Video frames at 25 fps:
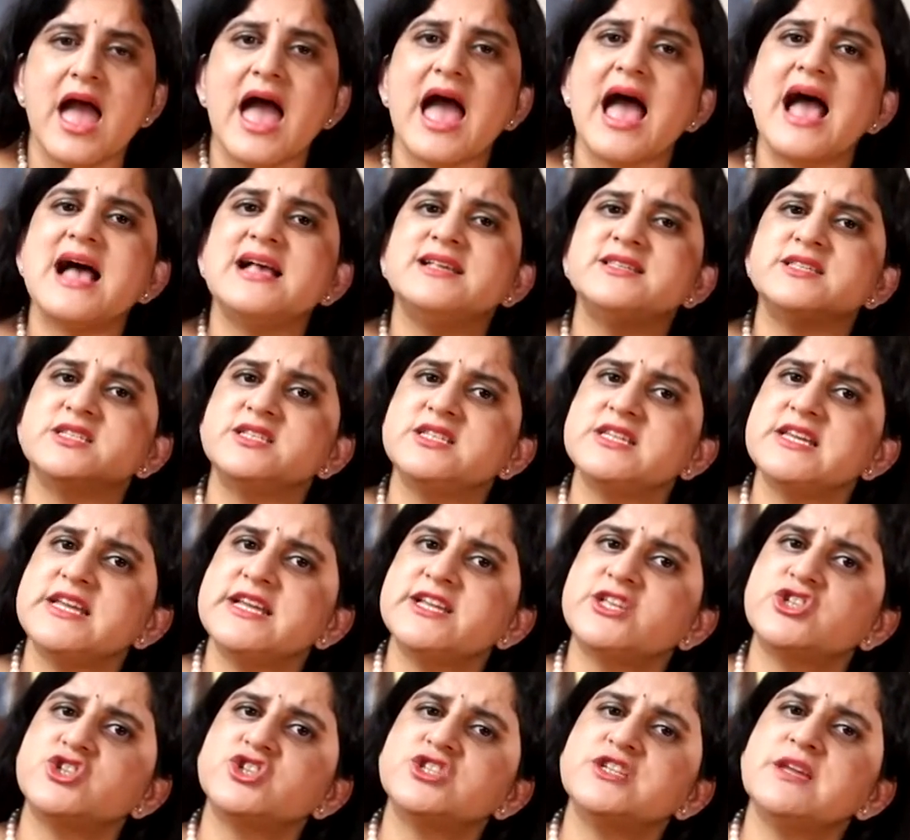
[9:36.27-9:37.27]
As
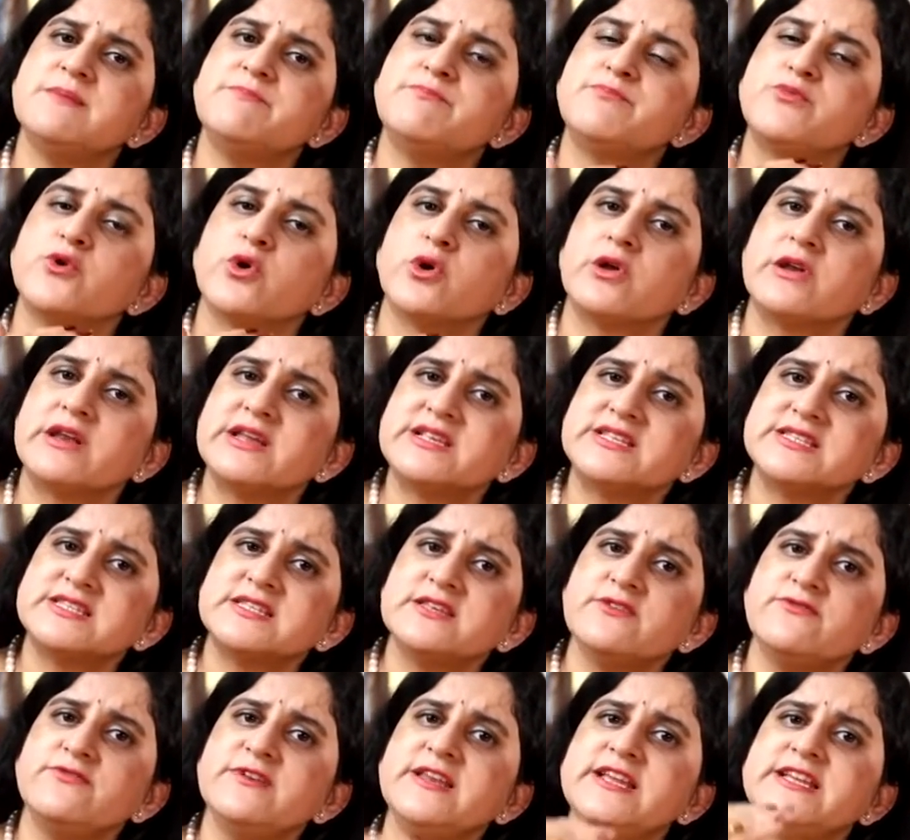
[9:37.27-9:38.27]
DHT
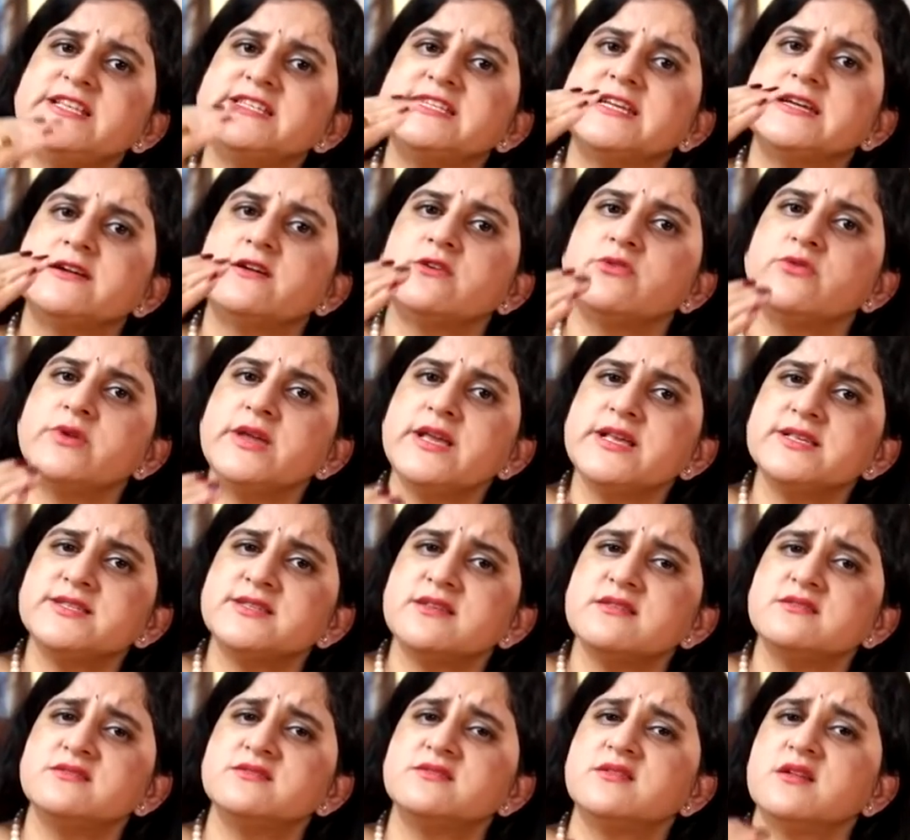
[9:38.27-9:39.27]
progressively
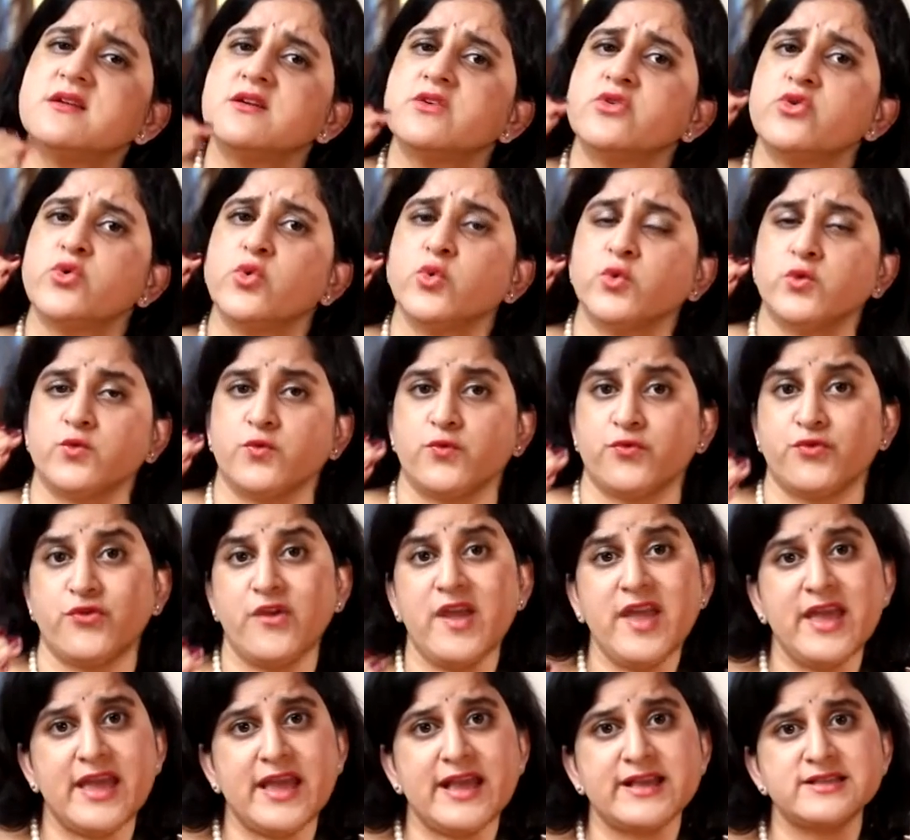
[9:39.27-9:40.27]
decreases the growth
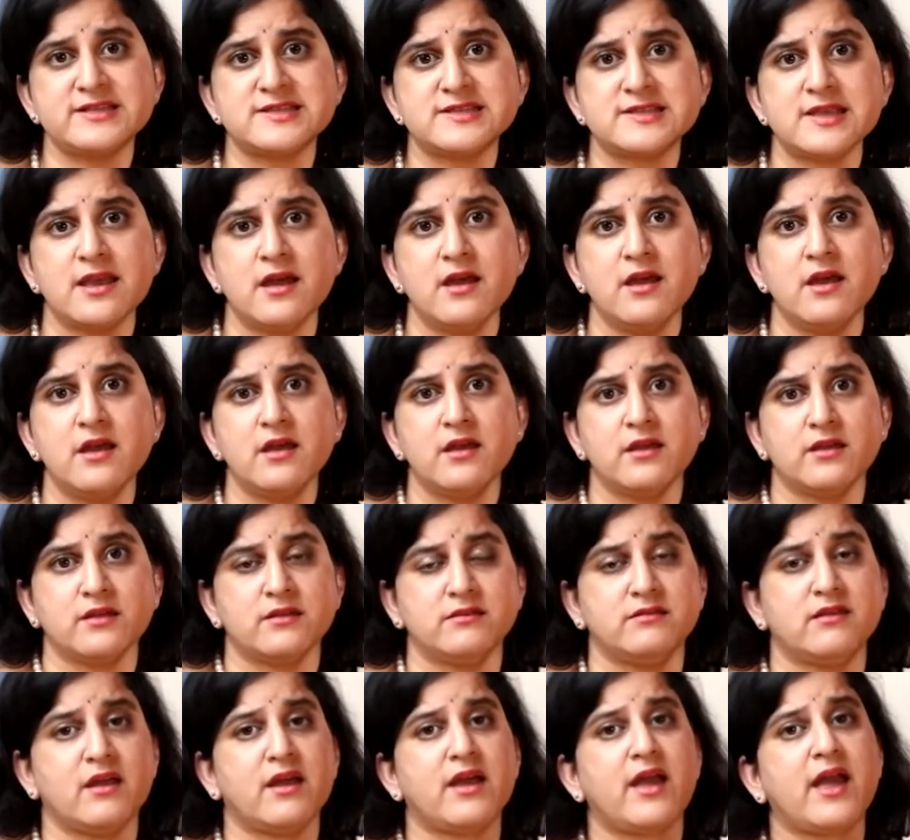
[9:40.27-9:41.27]
phase,
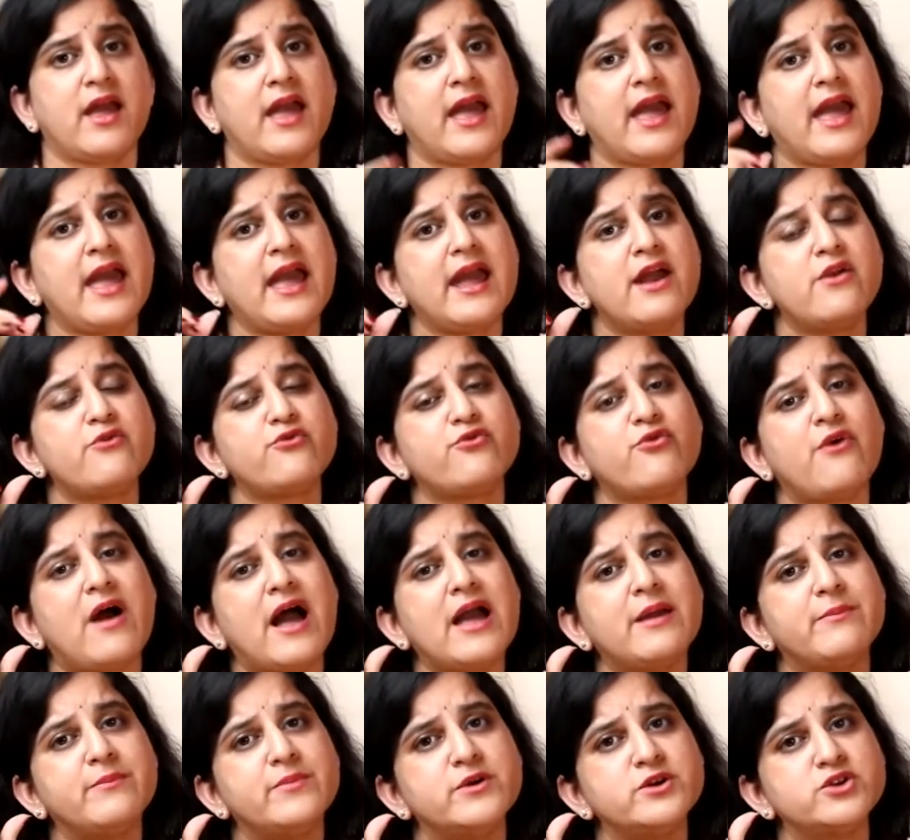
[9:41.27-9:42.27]
the hair
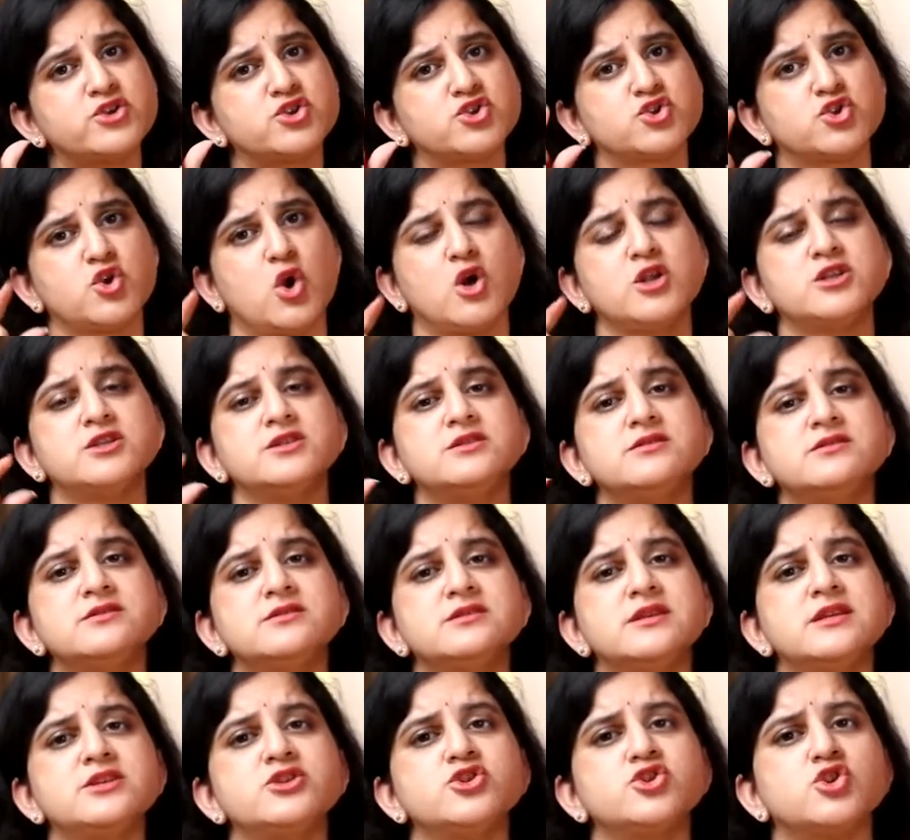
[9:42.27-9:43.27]
fiber
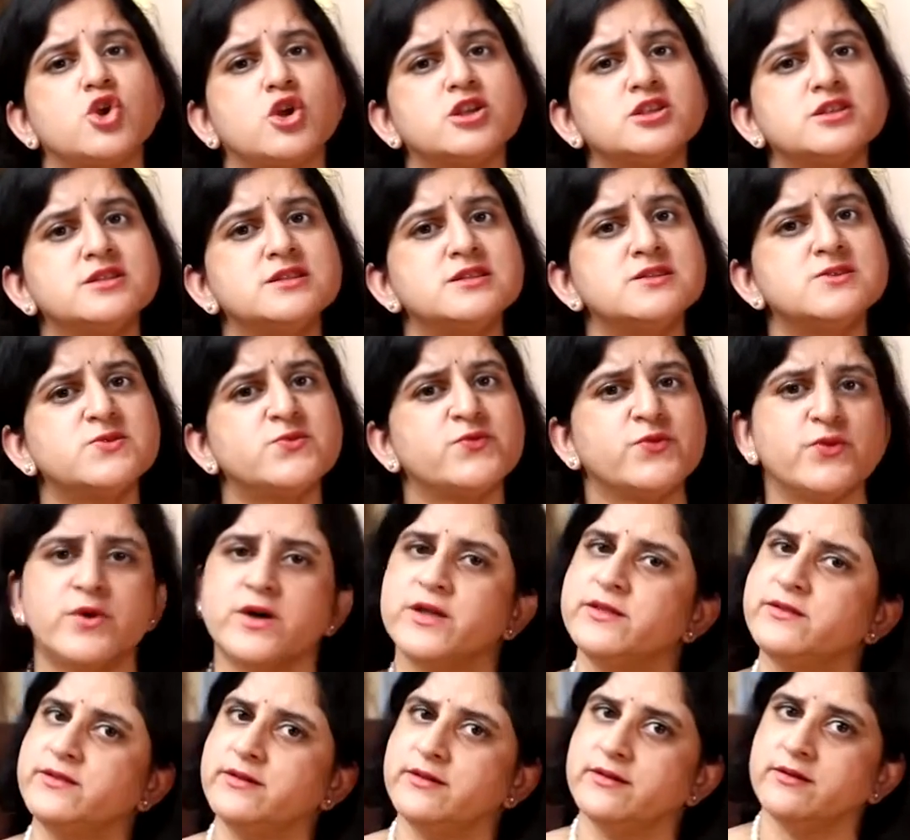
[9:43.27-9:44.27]
shortens and shortens
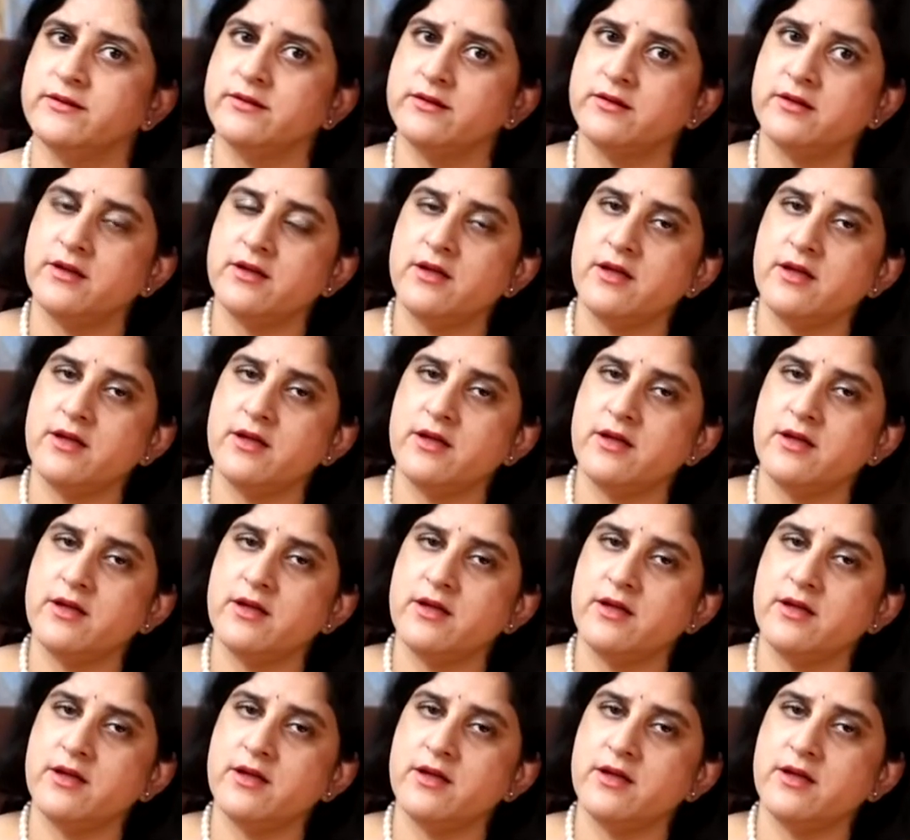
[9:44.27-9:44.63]
further.